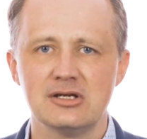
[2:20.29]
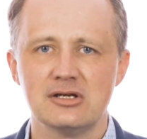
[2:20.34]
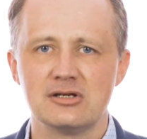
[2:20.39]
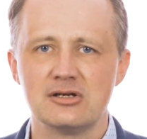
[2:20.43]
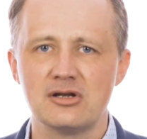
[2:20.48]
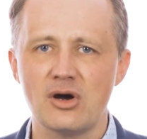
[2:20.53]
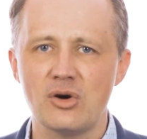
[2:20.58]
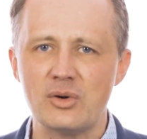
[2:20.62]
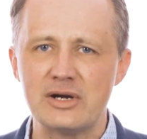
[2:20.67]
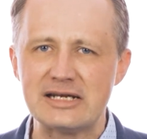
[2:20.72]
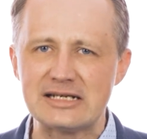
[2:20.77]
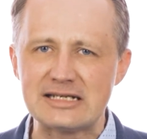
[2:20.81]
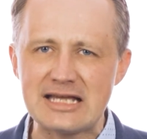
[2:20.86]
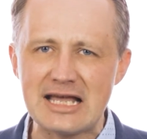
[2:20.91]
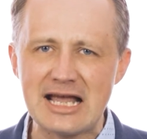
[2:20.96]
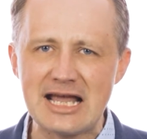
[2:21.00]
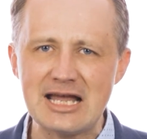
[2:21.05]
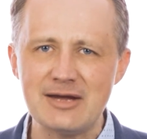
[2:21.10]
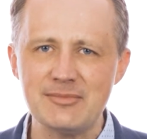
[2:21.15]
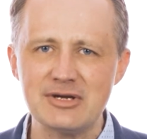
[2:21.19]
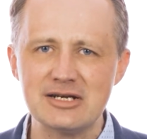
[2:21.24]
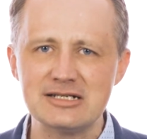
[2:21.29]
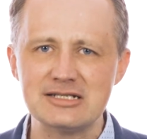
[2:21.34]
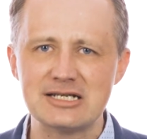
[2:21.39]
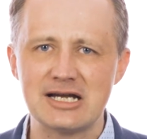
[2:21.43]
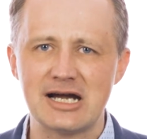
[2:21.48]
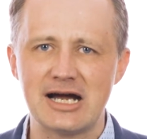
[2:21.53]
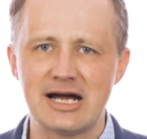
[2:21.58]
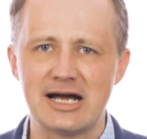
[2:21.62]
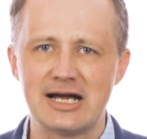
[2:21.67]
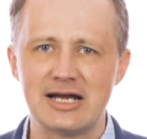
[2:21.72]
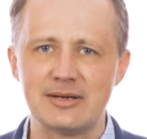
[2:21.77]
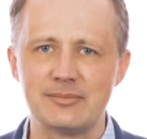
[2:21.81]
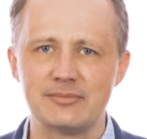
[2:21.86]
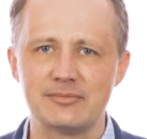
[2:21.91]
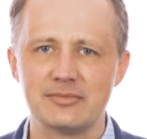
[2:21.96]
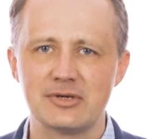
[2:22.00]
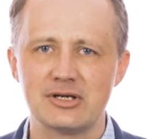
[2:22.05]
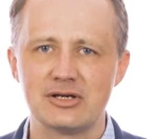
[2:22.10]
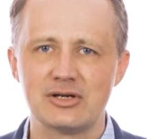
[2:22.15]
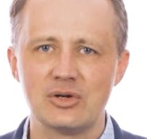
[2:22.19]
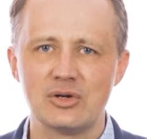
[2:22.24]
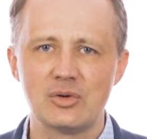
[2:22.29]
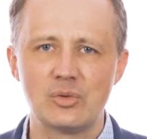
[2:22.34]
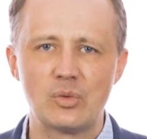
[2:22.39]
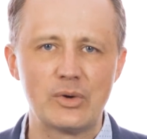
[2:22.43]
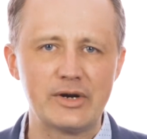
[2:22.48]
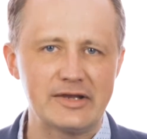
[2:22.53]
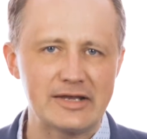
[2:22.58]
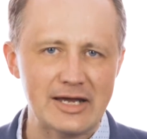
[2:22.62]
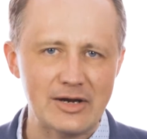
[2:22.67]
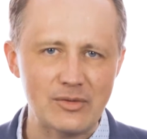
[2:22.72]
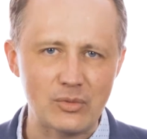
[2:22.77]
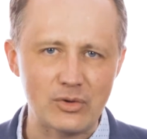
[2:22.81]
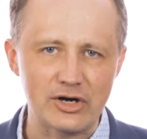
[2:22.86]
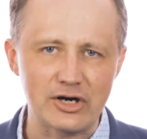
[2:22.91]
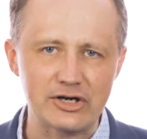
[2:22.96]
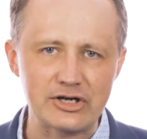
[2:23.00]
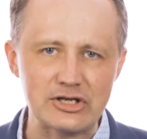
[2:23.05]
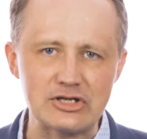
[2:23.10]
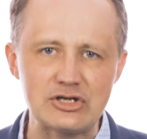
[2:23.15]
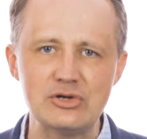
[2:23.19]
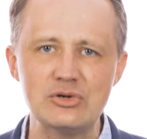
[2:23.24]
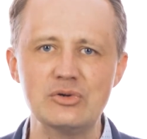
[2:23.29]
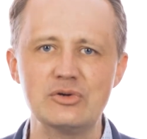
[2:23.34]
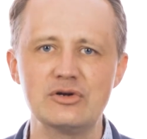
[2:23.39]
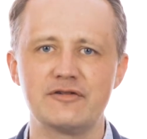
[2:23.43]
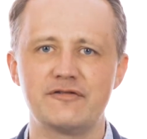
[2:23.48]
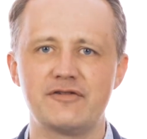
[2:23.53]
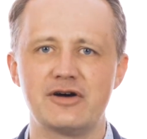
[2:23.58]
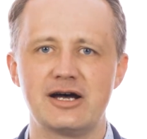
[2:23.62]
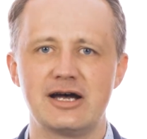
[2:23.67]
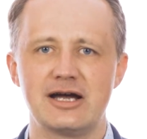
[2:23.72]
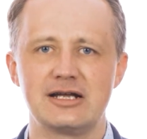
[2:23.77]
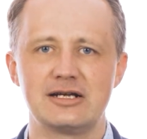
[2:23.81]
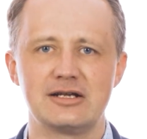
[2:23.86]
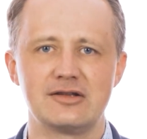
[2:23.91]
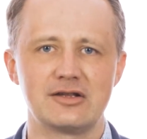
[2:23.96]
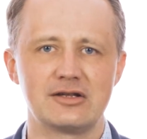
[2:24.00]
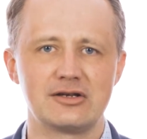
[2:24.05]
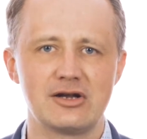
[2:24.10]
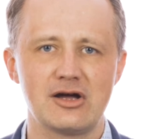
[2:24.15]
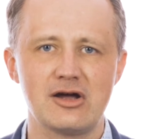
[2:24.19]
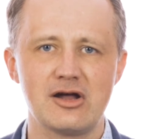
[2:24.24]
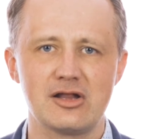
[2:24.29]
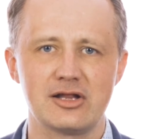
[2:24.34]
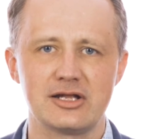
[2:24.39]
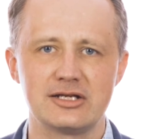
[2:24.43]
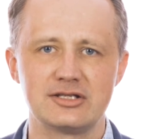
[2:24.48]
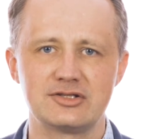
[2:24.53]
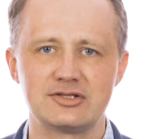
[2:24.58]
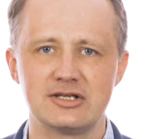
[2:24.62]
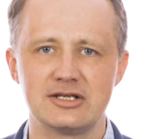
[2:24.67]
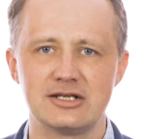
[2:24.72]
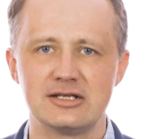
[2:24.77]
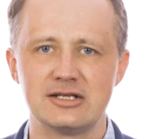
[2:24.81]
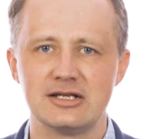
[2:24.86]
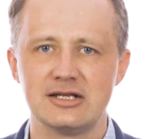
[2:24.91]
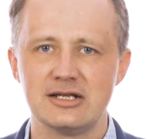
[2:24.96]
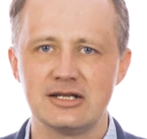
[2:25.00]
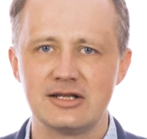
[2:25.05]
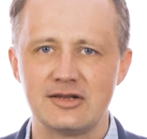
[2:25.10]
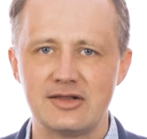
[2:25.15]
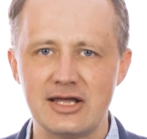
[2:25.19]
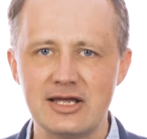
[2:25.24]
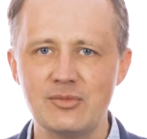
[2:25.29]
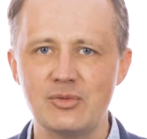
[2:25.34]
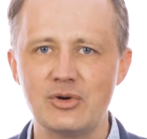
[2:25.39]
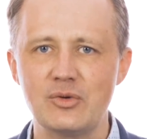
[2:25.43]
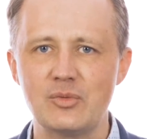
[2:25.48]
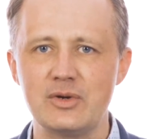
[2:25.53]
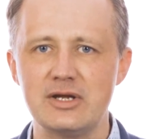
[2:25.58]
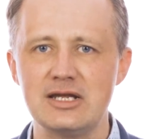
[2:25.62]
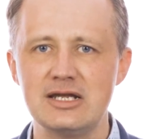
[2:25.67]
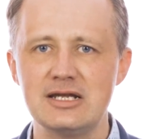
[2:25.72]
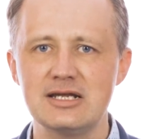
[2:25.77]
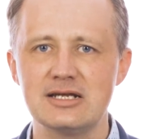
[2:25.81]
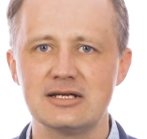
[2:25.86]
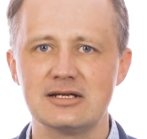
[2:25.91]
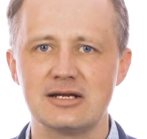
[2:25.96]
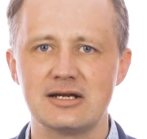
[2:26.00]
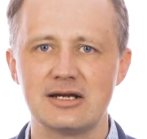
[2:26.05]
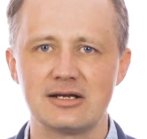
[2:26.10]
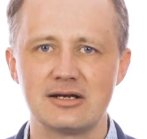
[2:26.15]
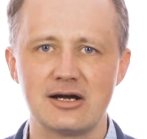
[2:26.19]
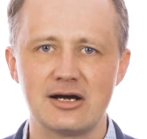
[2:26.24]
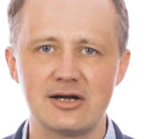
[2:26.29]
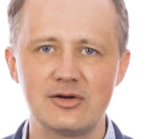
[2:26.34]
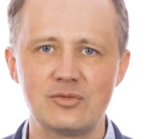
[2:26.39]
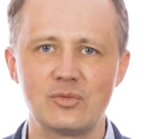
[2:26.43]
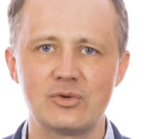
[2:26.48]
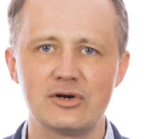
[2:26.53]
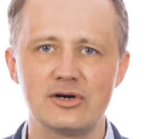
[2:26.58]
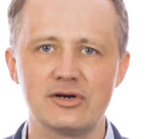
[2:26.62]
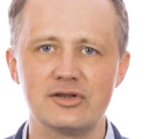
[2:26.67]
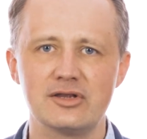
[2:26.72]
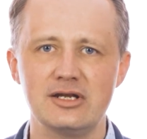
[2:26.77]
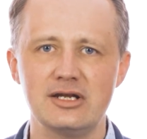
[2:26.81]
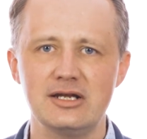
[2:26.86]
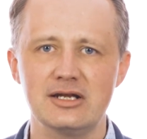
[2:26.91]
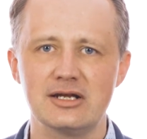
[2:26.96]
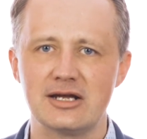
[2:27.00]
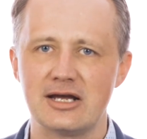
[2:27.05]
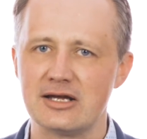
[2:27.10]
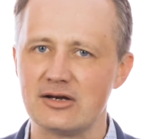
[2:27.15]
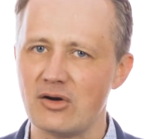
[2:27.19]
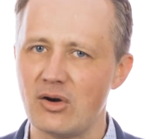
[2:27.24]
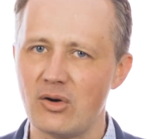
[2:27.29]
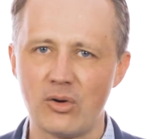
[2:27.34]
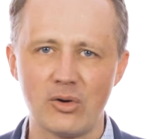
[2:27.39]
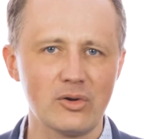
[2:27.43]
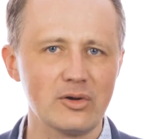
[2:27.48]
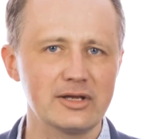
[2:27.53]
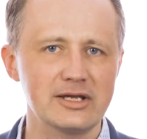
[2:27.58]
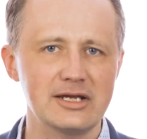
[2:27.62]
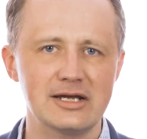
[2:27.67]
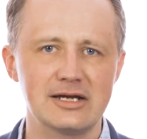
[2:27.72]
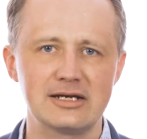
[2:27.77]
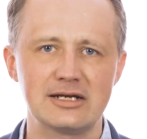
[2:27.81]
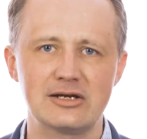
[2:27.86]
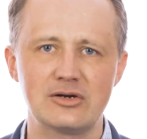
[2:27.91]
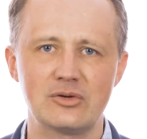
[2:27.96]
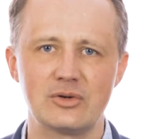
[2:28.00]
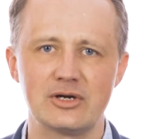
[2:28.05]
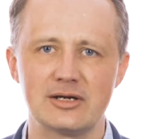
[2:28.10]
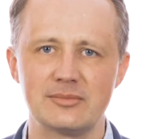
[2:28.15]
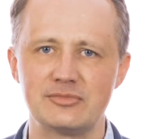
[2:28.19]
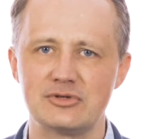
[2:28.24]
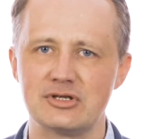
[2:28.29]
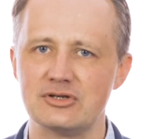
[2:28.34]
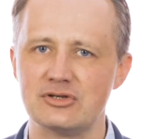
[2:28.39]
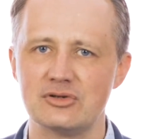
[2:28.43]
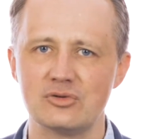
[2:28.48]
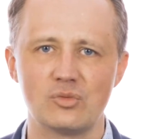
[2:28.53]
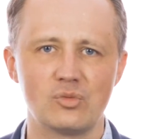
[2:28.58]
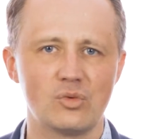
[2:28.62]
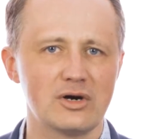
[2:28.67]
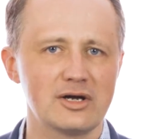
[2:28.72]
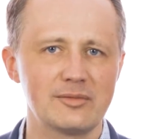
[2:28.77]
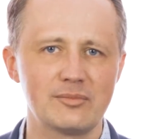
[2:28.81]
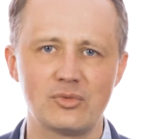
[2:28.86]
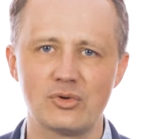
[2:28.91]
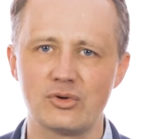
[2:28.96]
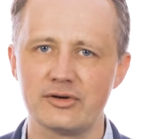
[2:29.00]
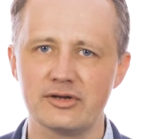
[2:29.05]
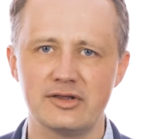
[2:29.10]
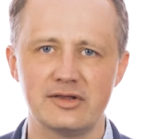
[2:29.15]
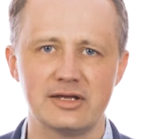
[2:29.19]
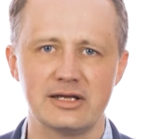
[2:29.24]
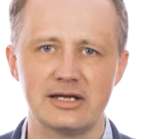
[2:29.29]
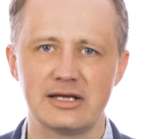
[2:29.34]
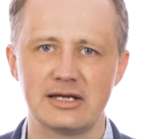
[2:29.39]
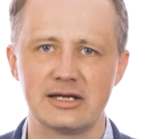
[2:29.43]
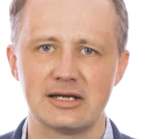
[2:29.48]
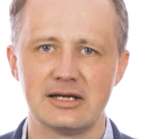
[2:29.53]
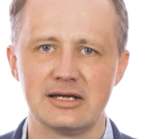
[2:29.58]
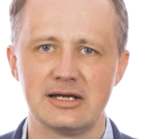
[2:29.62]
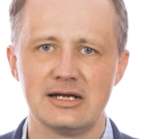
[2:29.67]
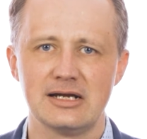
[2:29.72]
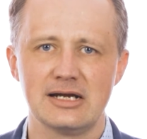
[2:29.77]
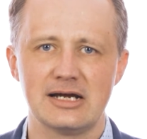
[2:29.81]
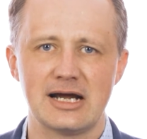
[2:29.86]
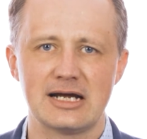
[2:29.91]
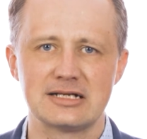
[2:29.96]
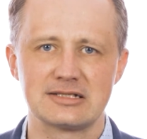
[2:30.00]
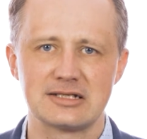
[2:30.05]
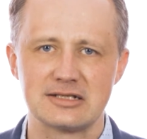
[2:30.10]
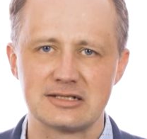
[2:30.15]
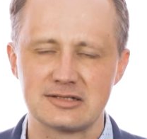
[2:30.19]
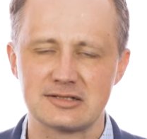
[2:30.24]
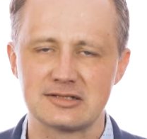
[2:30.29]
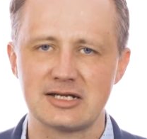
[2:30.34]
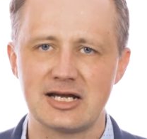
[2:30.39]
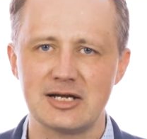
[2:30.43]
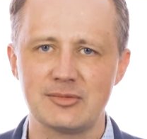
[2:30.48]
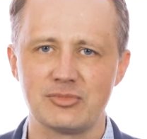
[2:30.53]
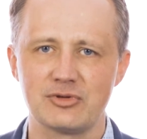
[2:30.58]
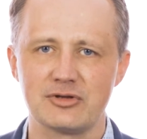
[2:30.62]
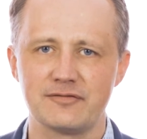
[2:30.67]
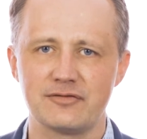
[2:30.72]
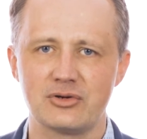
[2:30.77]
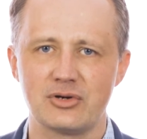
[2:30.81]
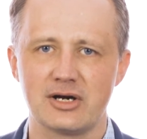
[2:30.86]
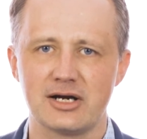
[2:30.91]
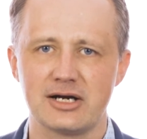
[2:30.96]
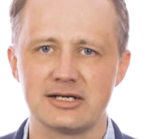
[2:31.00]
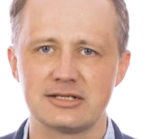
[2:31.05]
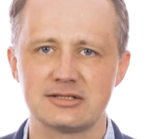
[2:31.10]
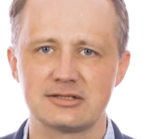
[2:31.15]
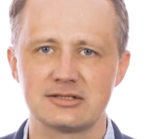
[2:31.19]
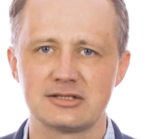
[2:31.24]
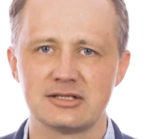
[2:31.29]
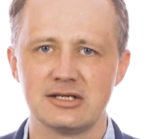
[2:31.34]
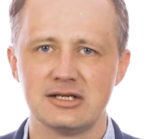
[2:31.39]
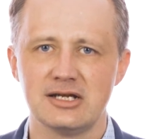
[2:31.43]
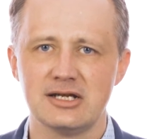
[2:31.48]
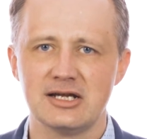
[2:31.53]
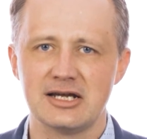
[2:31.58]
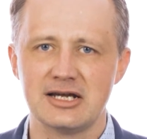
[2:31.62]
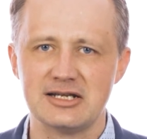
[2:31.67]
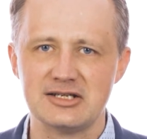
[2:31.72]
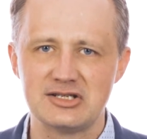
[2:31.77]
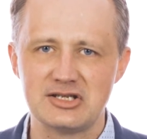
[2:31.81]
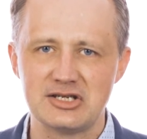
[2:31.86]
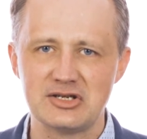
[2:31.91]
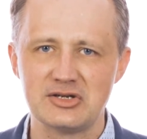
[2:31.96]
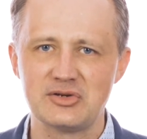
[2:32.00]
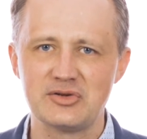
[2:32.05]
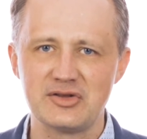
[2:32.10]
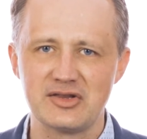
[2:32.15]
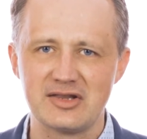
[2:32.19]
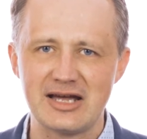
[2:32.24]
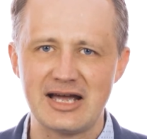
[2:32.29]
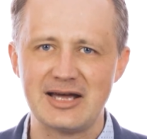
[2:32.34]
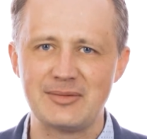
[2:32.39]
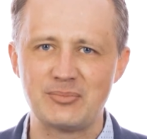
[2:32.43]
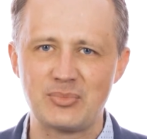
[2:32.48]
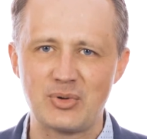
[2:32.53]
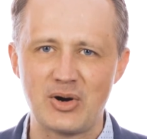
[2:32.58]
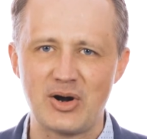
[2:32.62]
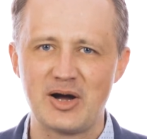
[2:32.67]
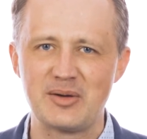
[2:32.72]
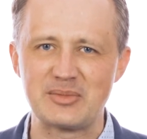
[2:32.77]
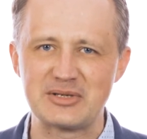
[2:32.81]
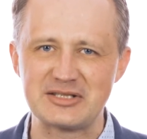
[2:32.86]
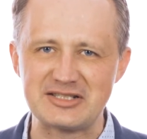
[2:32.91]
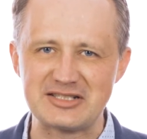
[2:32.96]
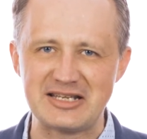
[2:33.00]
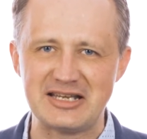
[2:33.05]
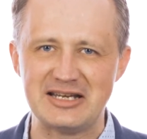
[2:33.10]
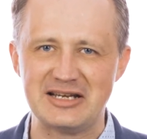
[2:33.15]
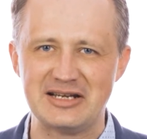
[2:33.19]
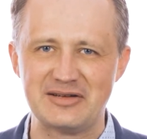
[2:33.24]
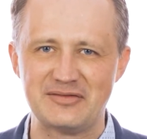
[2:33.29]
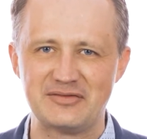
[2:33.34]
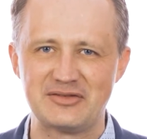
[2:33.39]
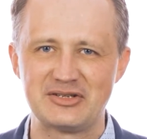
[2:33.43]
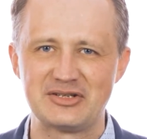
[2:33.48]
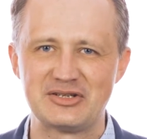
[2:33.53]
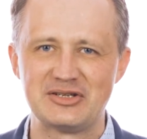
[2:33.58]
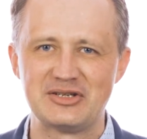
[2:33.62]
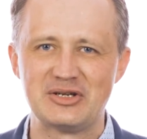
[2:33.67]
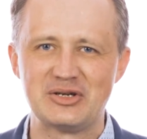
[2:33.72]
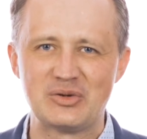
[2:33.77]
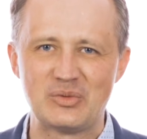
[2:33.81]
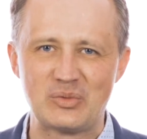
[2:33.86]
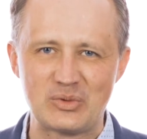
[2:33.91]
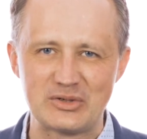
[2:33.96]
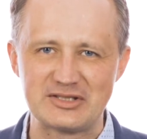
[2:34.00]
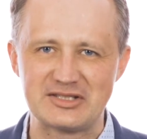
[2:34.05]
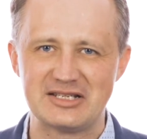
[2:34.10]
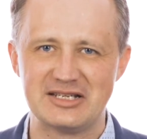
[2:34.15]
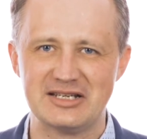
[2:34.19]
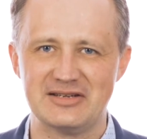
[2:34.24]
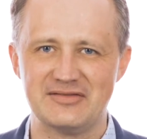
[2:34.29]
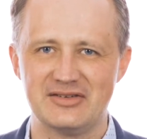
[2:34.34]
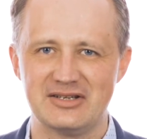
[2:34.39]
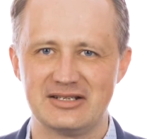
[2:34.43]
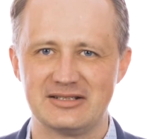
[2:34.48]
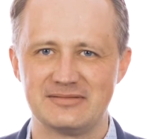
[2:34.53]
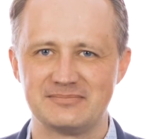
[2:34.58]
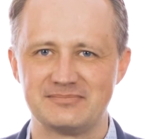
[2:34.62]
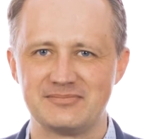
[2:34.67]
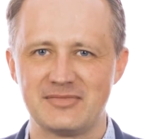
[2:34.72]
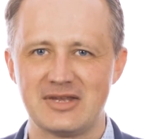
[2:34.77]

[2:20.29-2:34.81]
No, it came in a time when they were unified in the knowledge that they were weak and unworthy and wholly unequipped to do one more thing as a disciple of Christ until that promised gift was given.